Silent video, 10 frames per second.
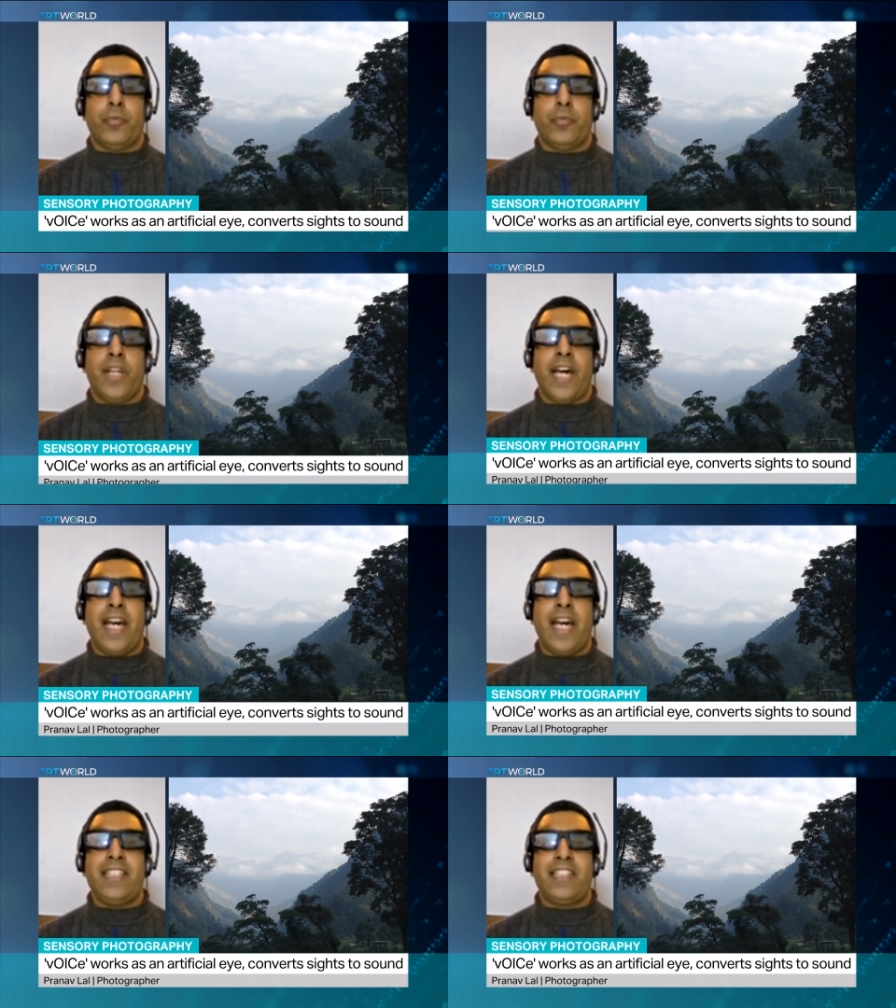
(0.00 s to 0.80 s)
when
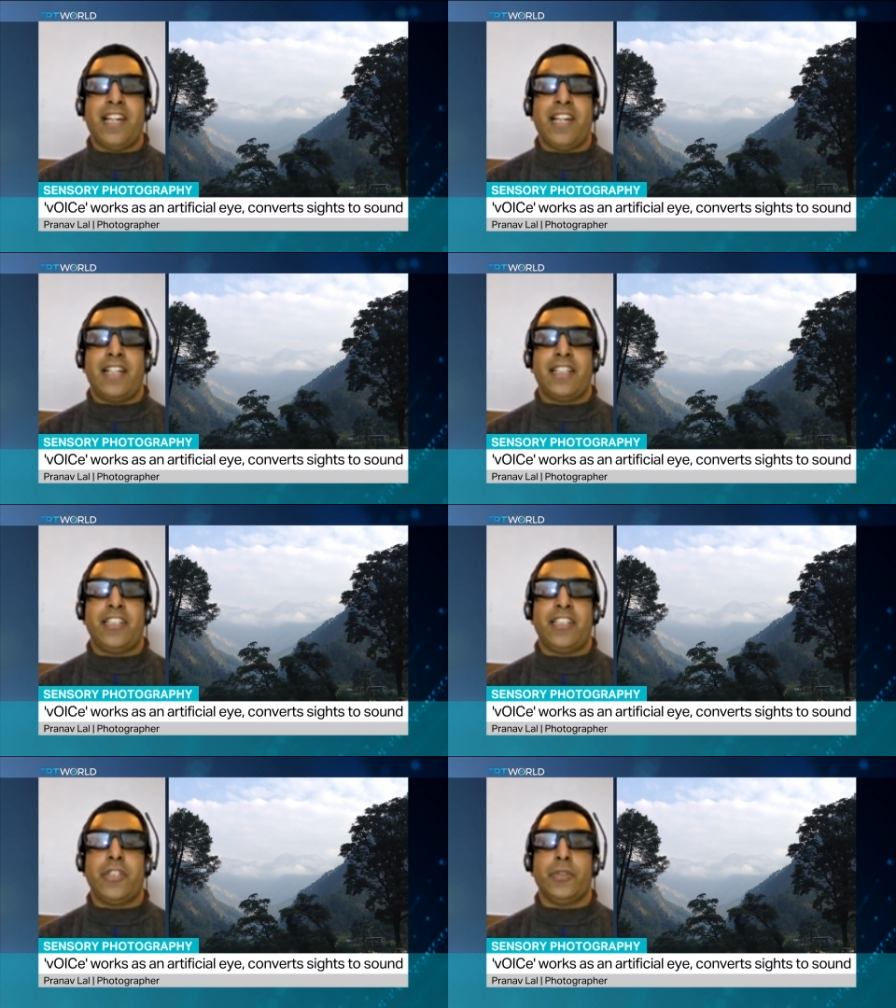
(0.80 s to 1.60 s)
I
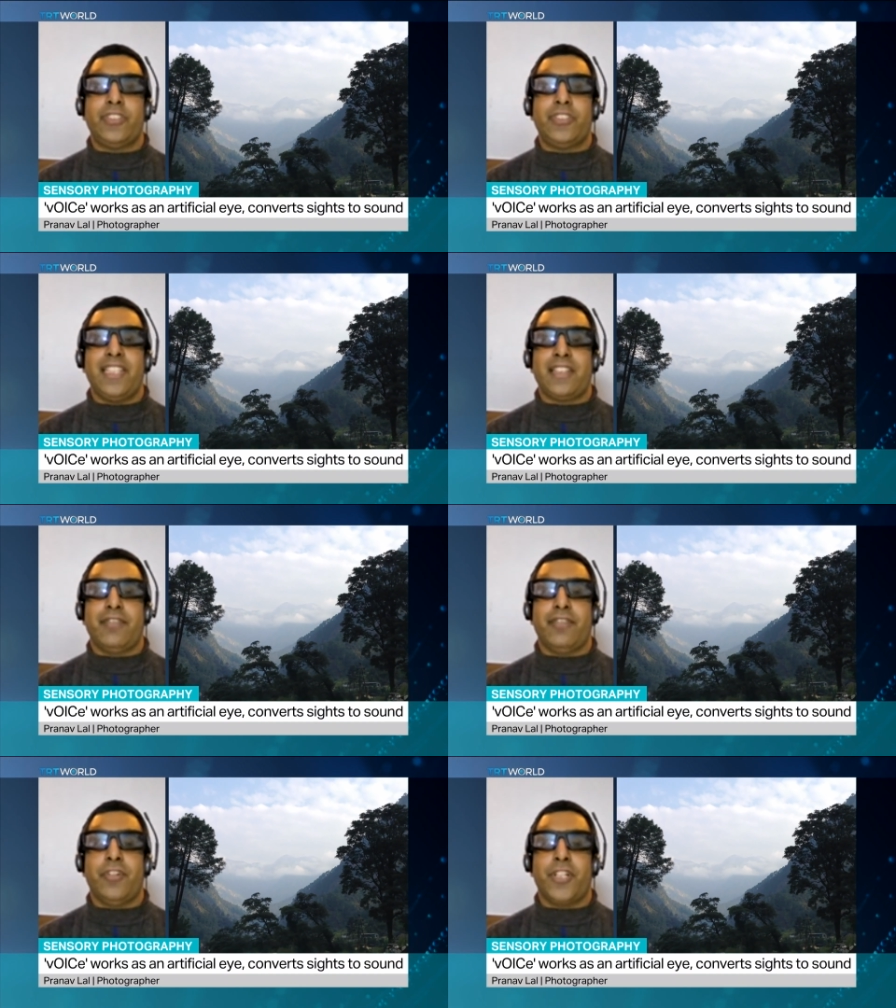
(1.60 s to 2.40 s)
started using
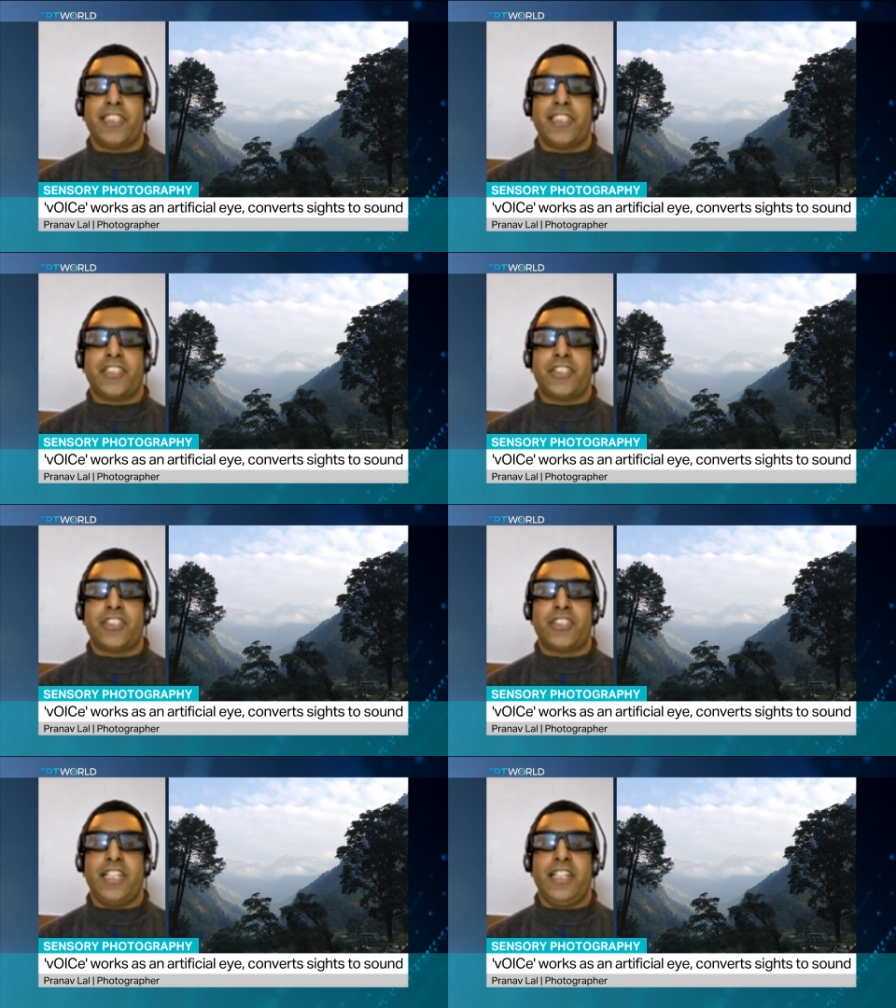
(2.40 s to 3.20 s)
the
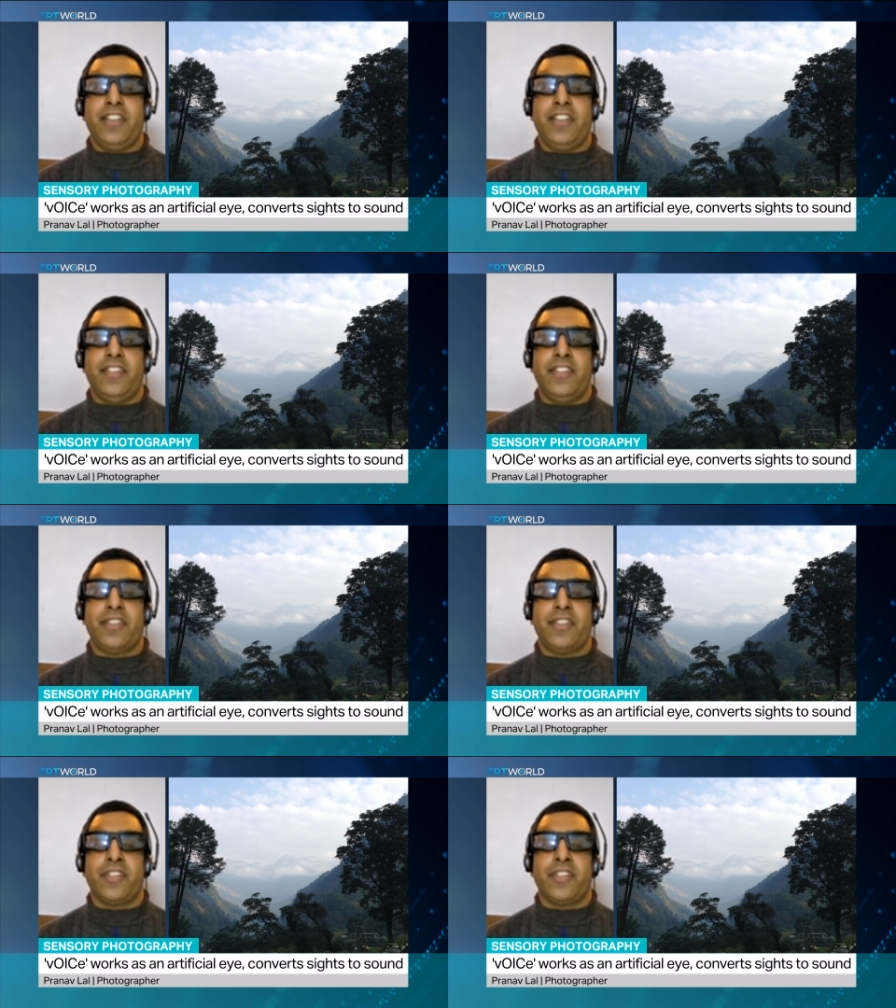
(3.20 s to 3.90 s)
vOICe in,